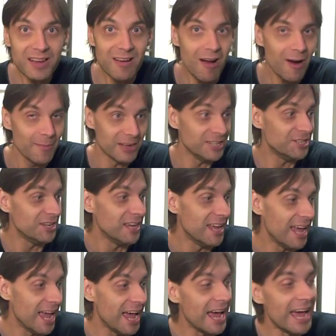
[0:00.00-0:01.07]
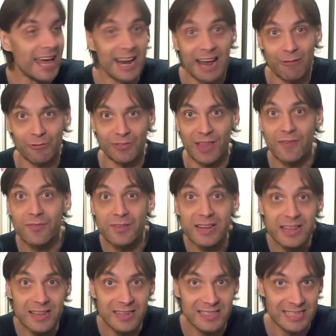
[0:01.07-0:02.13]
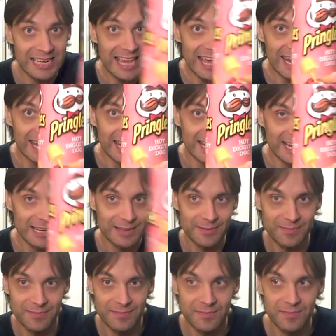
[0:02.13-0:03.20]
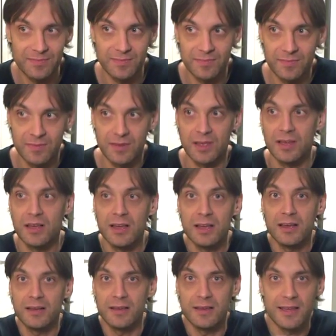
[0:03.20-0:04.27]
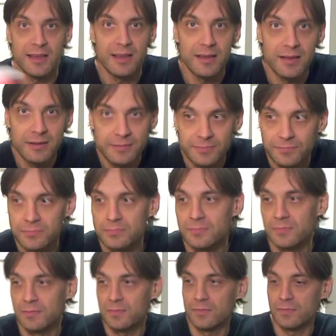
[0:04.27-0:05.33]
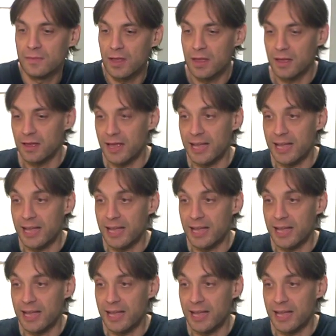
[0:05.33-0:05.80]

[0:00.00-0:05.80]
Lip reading: the garbage, and I will never eat these again. Well, those ones I'll keep separate, okay?